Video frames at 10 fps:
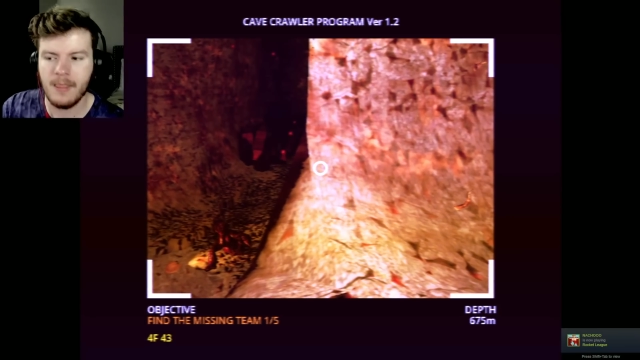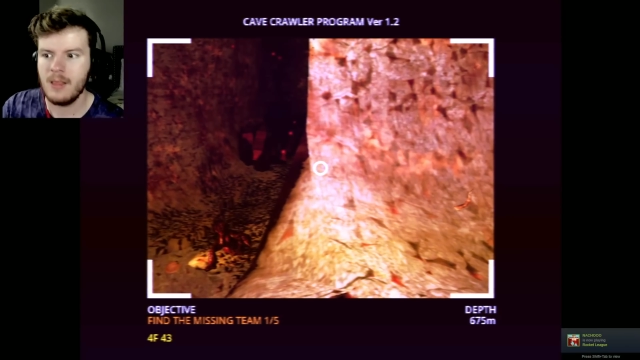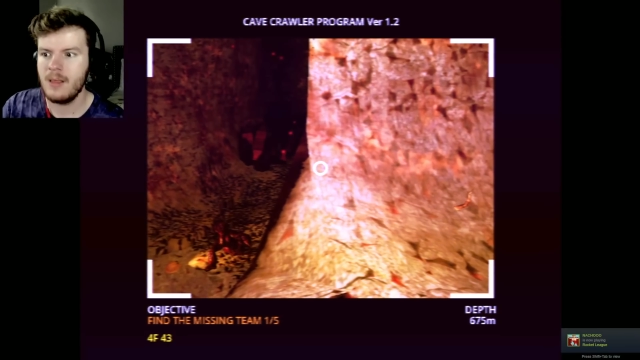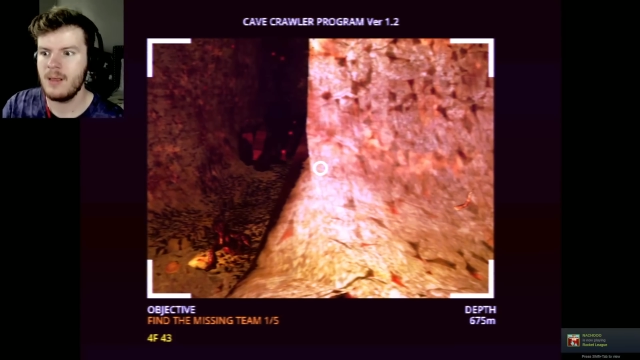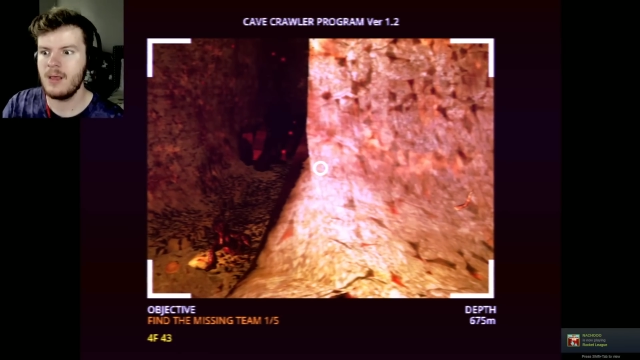
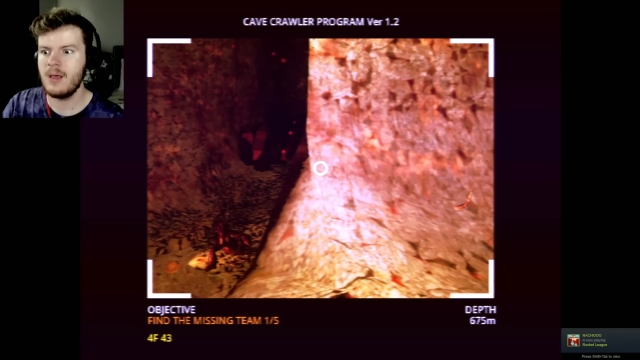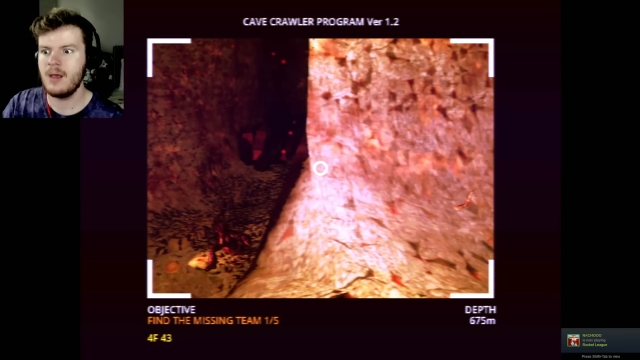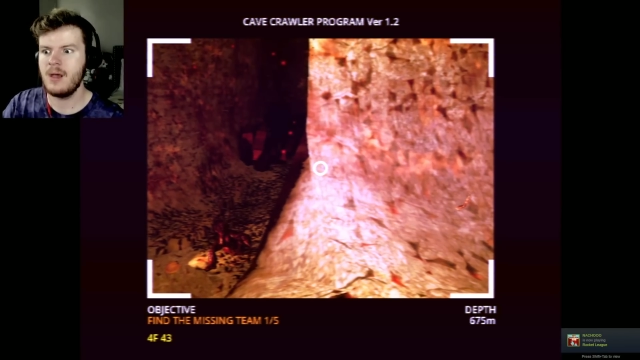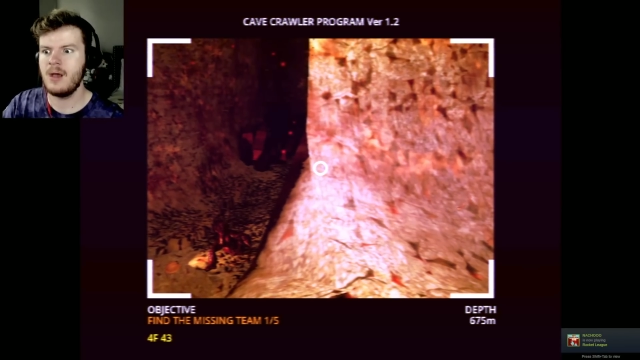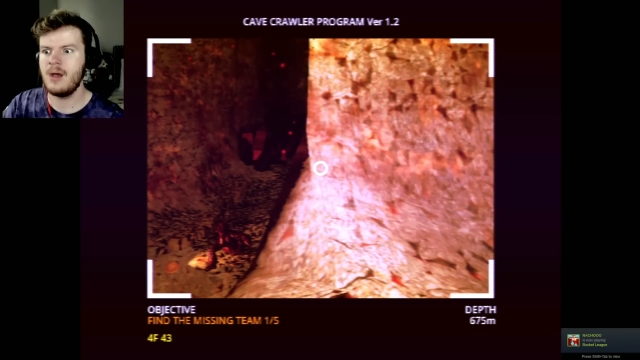
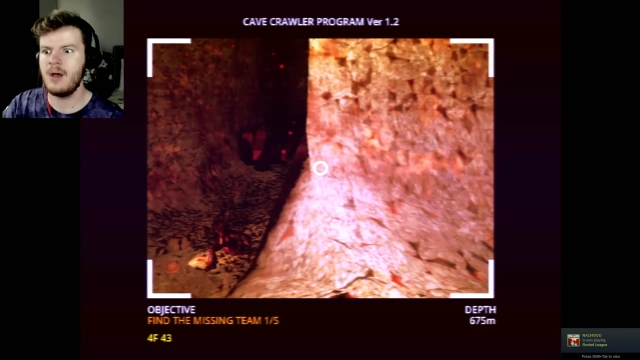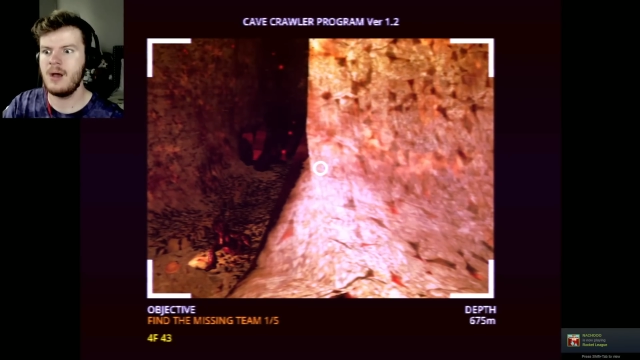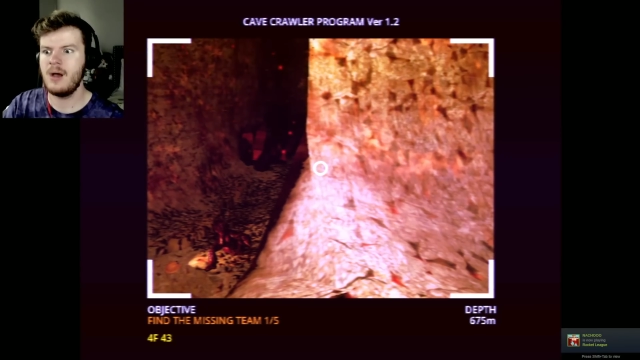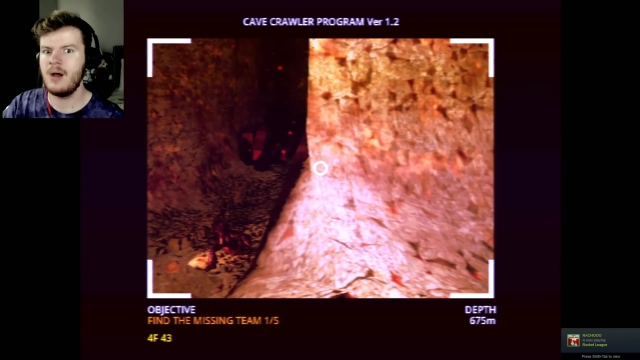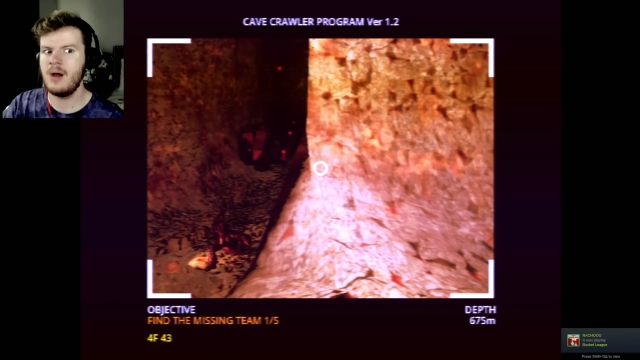
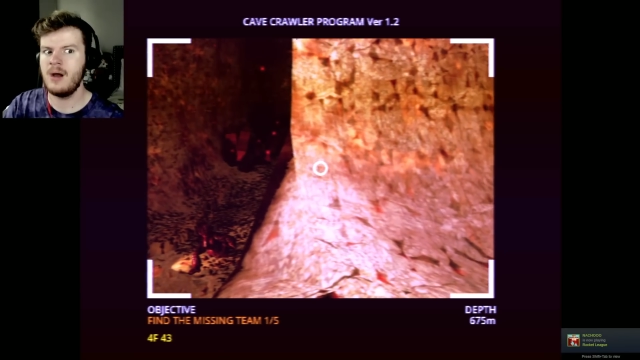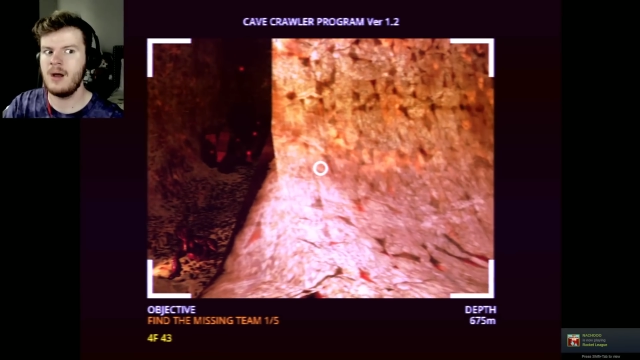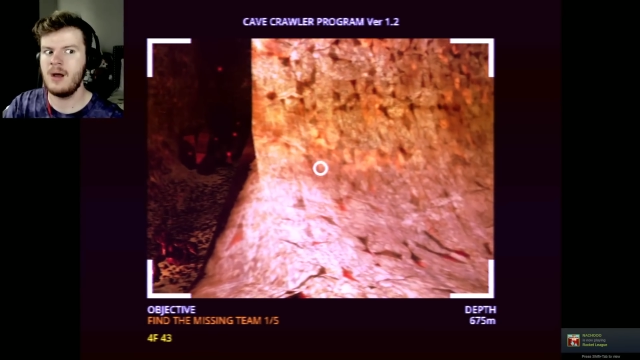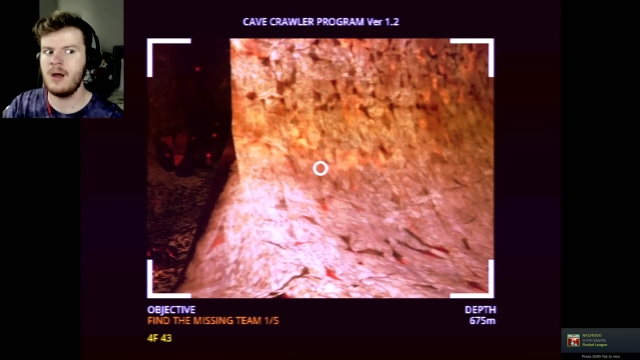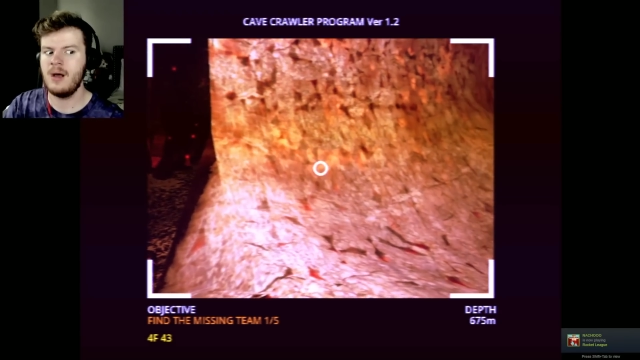
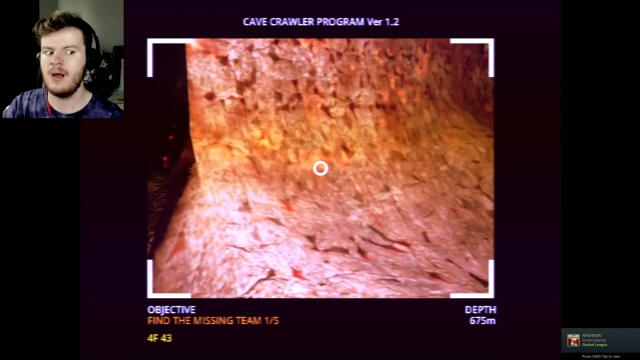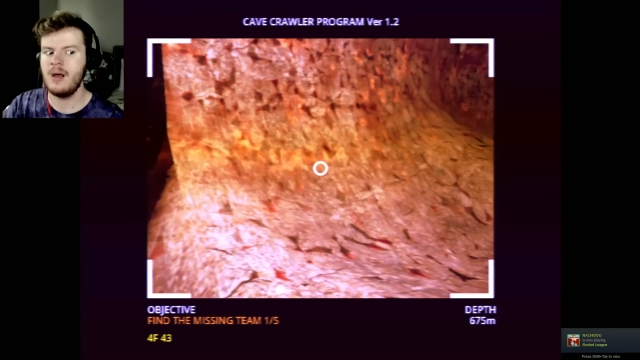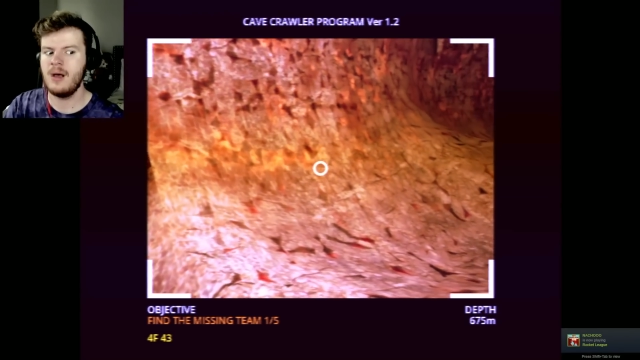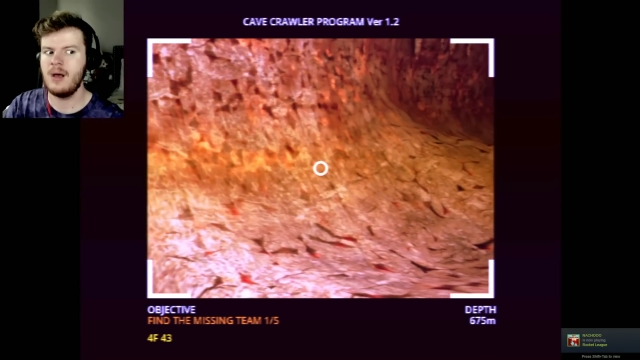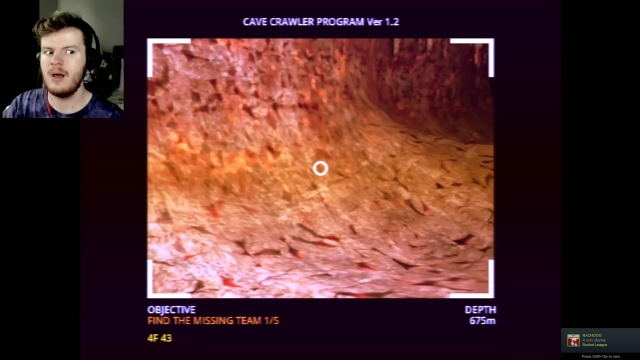
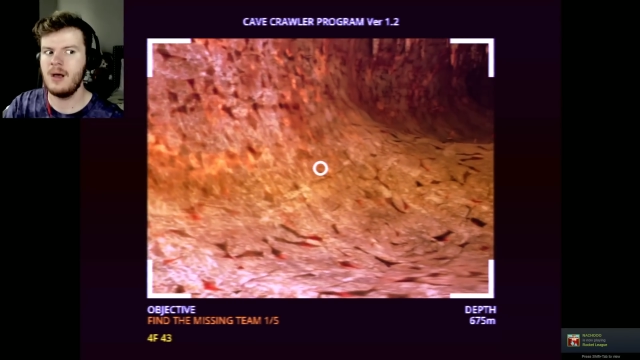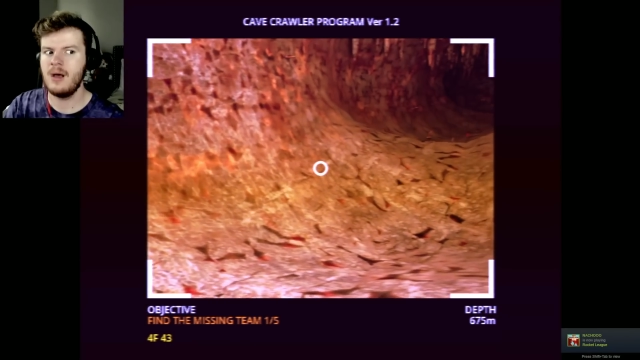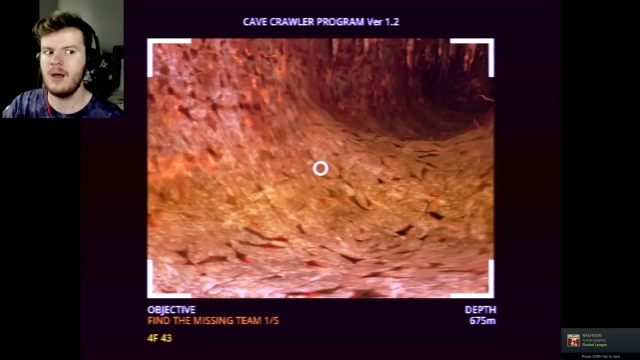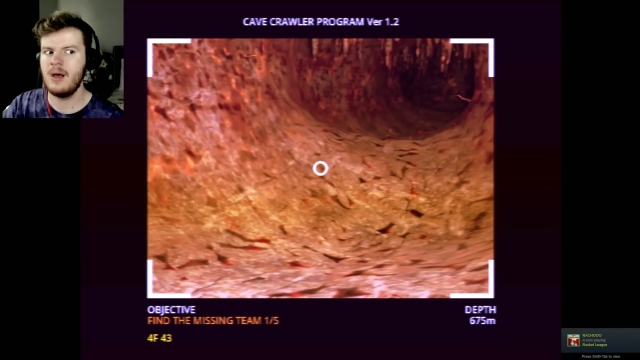[no speech]